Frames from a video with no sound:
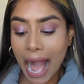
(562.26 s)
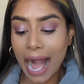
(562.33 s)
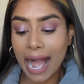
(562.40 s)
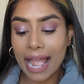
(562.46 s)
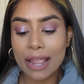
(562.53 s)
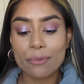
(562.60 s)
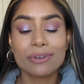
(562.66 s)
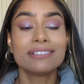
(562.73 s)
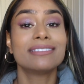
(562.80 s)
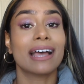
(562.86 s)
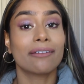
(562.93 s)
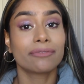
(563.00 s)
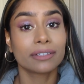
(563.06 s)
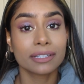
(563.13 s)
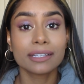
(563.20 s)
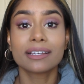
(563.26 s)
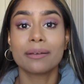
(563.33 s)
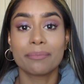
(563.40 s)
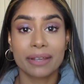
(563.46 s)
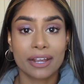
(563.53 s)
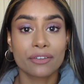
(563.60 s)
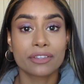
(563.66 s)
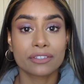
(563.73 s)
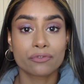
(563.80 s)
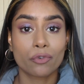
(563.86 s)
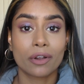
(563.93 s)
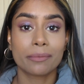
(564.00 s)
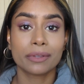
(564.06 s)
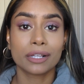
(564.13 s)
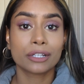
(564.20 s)
I would definitely compare this
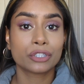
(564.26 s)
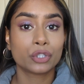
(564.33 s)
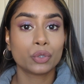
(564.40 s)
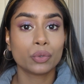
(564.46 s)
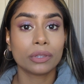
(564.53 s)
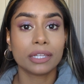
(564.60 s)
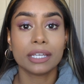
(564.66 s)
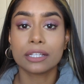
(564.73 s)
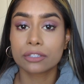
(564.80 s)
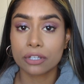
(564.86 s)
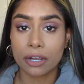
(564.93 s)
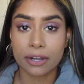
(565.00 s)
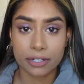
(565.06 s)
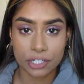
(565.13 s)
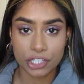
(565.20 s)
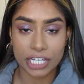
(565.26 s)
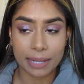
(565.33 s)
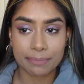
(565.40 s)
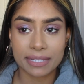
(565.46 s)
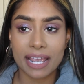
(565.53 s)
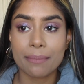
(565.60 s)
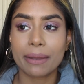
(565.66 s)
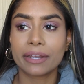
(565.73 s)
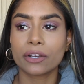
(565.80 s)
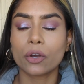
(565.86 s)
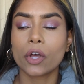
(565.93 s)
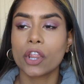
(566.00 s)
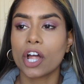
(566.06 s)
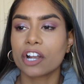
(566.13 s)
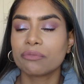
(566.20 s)
formula to the Tarte Shape Tape. I know
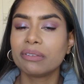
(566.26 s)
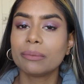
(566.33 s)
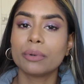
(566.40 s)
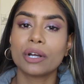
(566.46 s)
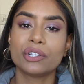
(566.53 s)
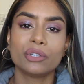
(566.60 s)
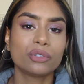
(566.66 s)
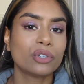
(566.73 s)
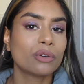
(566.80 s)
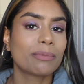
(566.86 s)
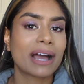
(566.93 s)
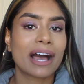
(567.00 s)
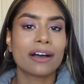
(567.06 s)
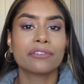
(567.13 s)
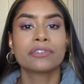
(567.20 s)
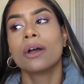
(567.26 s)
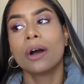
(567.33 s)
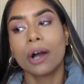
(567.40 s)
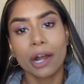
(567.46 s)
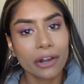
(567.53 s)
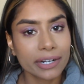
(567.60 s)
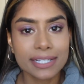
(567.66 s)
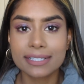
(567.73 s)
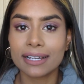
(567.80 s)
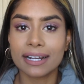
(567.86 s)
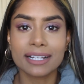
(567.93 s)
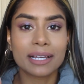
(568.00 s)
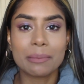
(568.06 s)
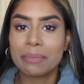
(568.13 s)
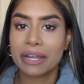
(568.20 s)
a lot of people on YouTube have already done
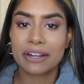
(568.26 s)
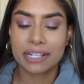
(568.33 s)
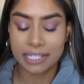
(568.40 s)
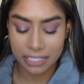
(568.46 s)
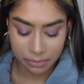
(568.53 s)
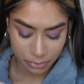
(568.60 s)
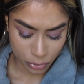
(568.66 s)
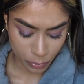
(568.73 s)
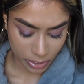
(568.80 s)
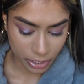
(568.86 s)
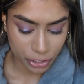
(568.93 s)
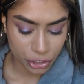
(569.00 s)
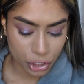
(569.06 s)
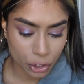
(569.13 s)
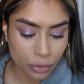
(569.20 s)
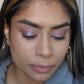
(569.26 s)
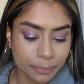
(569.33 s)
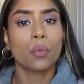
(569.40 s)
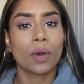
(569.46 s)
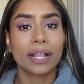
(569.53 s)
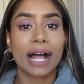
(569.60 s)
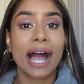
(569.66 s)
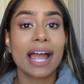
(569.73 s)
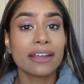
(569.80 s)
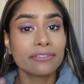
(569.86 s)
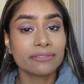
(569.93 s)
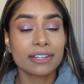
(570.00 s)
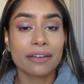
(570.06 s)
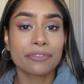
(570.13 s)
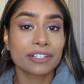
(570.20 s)
comparisons between the two. While I've
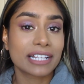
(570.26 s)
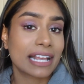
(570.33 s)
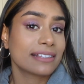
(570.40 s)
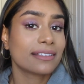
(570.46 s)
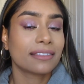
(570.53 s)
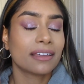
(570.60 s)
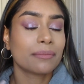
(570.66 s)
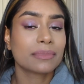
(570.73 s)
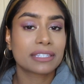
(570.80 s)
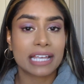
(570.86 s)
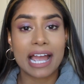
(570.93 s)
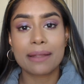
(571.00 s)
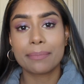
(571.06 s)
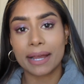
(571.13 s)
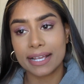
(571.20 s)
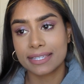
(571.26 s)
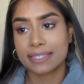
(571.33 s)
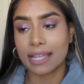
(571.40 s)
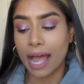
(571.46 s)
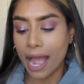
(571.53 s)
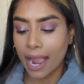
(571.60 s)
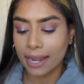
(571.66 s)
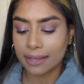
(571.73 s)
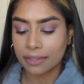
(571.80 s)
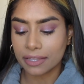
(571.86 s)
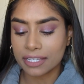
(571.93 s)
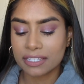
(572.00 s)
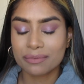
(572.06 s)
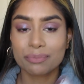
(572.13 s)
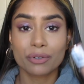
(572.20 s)
never tested them side by side,
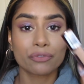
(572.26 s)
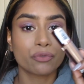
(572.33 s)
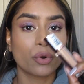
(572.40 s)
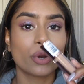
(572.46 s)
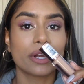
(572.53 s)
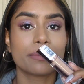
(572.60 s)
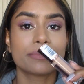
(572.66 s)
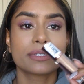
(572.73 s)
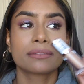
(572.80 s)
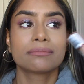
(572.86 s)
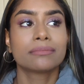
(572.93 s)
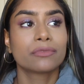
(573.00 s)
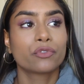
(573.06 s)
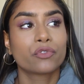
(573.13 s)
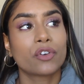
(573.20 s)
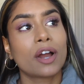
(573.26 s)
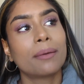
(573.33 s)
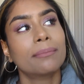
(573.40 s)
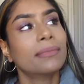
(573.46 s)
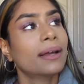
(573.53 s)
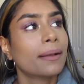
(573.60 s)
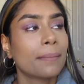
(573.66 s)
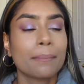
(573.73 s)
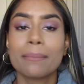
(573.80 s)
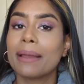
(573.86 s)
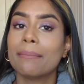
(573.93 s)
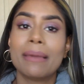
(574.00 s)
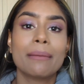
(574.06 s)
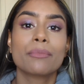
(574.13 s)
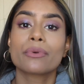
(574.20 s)
this performs from my
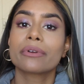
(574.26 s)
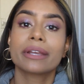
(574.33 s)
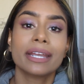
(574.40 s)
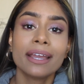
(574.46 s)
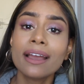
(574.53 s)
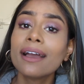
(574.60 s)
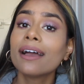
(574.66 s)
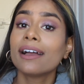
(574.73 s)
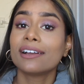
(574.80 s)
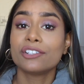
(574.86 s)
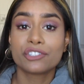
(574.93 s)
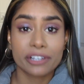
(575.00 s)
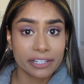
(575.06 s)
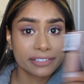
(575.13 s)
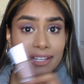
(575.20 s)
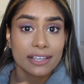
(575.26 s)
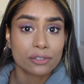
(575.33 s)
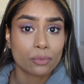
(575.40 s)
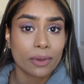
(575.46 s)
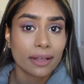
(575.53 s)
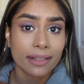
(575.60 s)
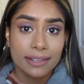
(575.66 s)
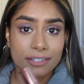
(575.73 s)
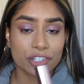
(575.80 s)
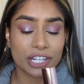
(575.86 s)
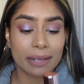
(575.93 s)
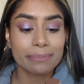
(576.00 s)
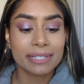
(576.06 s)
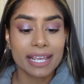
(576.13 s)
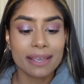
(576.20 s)
memory just as well as
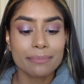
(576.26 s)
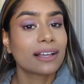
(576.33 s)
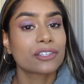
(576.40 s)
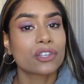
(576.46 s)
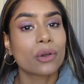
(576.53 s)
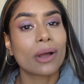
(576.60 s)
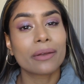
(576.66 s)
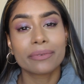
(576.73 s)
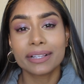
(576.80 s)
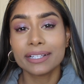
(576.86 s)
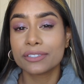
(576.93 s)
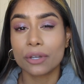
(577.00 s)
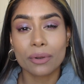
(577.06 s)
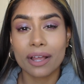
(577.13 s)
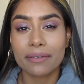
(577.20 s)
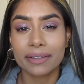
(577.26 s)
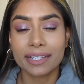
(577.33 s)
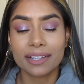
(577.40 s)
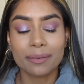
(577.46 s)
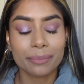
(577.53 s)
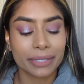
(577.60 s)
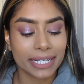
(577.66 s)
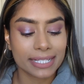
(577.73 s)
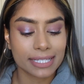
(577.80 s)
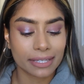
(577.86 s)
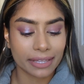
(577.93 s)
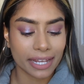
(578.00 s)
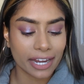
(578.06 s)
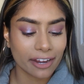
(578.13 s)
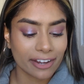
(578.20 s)
Shape Tape, so I really don't have any complaints
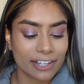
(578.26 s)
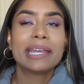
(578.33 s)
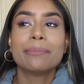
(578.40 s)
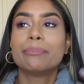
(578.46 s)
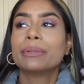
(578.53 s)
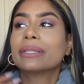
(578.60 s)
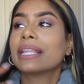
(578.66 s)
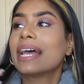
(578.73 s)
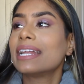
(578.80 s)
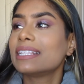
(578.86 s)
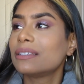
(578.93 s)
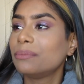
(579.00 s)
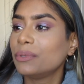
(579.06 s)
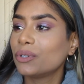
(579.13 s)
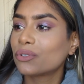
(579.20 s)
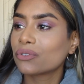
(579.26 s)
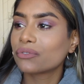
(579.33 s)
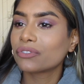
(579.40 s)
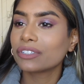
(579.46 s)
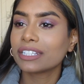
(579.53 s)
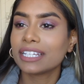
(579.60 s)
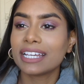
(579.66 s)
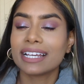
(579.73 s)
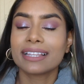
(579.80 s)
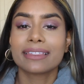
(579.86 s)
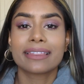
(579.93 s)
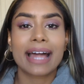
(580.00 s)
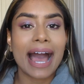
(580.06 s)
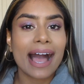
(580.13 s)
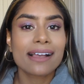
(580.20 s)
there. It blends beautifully, it
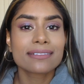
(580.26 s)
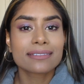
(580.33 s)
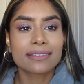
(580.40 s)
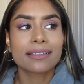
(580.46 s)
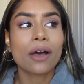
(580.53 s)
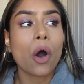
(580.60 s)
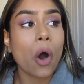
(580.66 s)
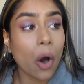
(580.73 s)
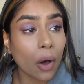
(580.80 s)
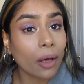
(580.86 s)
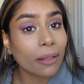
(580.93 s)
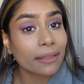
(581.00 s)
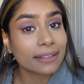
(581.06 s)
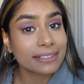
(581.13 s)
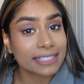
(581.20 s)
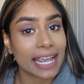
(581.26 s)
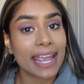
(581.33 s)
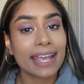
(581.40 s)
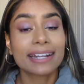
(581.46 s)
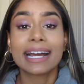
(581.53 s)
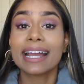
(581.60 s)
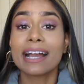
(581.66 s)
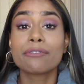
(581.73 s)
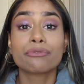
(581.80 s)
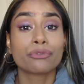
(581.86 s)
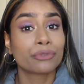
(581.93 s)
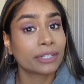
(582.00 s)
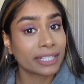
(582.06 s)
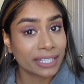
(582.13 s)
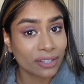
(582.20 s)
lasts all day, and I have
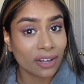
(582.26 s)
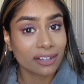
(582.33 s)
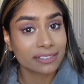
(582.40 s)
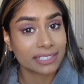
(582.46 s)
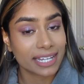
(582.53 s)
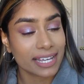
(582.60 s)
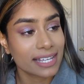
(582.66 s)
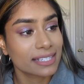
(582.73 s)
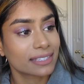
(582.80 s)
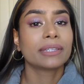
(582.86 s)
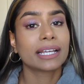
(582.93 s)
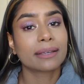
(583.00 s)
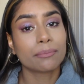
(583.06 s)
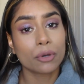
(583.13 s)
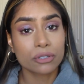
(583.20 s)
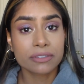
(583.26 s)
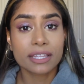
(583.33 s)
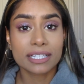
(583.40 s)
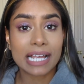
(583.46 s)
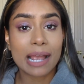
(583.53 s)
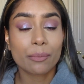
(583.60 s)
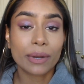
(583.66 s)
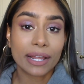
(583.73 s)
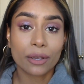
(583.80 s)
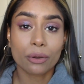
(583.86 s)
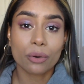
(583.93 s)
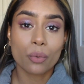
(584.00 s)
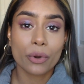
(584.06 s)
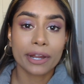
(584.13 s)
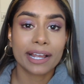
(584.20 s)
really long days. Like, most of the time when I go
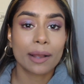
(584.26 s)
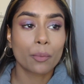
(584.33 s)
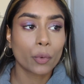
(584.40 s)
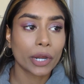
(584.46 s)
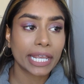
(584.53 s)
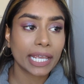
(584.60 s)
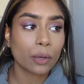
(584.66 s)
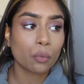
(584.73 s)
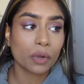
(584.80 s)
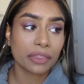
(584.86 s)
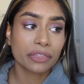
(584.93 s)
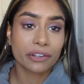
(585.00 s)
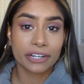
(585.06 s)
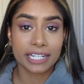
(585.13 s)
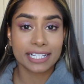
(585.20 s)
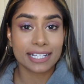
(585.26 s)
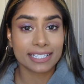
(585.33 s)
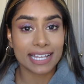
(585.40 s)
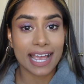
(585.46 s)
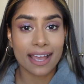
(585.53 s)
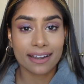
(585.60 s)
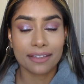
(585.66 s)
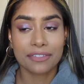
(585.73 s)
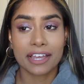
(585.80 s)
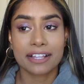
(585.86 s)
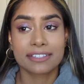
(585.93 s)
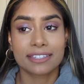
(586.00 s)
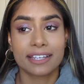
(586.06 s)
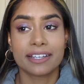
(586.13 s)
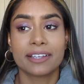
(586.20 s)
to work, I'm working 1:30 to 10, and
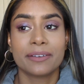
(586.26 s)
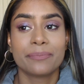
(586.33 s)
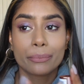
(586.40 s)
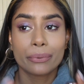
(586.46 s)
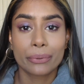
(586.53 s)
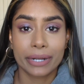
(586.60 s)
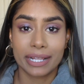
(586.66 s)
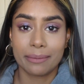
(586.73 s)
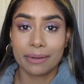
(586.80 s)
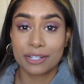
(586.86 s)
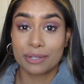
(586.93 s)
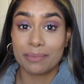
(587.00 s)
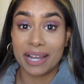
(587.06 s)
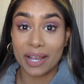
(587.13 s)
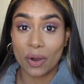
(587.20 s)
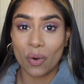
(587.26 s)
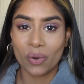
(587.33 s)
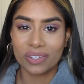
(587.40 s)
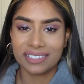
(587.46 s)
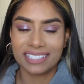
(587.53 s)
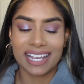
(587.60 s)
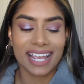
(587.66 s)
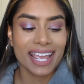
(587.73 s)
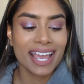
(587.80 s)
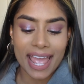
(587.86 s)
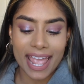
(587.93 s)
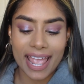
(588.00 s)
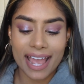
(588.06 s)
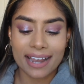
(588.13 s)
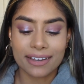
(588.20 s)
that's like pretty much my whole day,
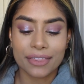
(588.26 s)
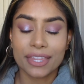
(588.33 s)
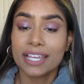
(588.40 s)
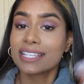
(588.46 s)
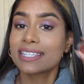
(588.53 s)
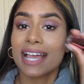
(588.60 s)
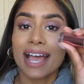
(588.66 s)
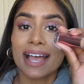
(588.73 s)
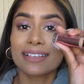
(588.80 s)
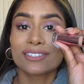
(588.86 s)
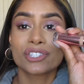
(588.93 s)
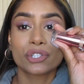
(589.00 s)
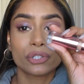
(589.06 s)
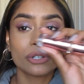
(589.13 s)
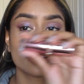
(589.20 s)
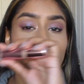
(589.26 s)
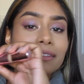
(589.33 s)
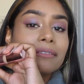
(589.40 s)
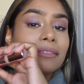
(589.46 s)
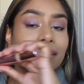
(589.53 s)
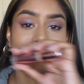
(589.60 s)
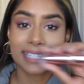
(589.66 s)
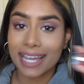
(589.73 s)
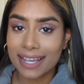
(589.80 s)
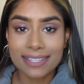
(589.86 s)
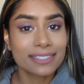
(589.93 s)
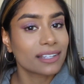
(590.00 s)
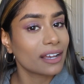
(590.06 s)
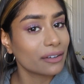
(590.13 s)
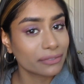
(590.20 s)
and this has stood the
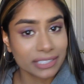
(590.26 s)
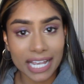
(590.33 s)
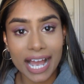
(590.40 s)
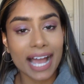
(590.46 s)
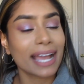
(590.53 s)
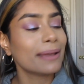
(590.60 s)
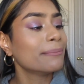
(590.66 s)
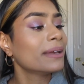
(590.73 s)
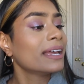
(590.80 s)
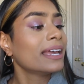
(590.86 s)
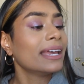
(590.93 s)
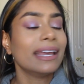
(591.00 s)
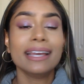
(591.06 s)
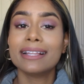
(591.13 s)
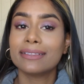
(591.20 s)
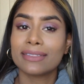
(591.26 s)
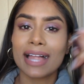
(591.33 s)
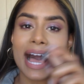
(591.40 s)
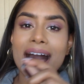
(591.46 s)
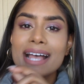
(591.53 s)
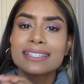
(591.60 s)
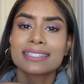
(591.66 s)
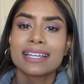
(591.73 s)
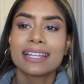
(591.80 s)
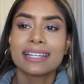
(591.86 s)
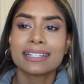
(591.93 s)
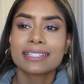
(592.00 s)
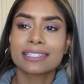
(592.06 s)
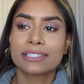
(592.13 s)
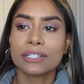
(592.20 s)
test of time. It lasts and
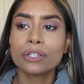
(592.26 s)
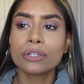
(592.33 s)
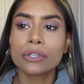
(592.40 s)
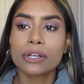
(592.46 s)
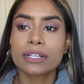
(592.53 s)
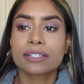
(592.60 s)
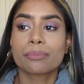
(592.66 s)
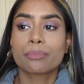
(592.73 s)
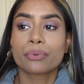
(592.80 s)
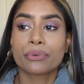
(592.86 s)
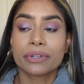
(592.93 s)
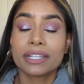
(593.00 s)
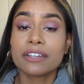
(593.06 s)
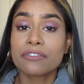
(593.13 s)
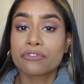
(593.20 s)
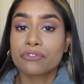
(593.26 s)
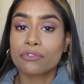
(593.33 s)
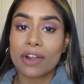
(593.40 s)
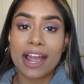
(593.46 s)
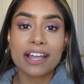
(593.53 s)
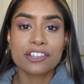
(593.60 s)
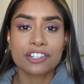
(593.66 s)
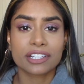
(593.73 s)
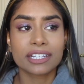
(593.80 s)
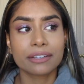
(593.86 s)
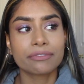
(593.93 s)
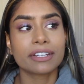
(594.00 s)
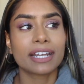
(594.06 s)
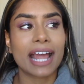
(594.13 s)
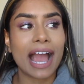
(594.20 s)
it still looks pretty fresh
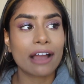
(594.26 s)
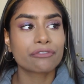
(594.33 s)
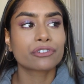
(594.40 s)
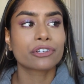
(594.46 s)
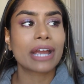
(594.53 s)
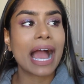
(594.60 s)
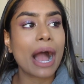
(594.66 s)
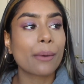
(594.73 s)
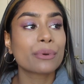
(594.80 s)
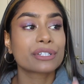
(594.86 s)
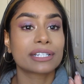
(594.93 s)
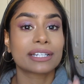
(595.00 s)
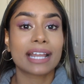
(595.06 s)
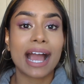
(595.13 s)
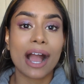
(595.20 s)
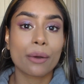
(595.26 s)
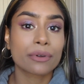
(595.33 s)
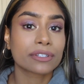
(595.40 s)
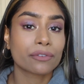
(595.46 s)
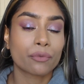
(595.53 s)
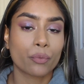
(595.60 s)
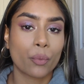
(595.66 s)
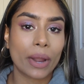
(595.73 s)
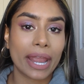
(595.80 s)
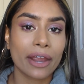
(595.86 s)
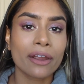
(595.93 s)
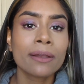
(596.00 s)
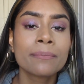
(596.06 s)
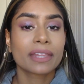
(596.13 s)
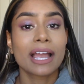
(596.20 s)
even after hours and hours of wear.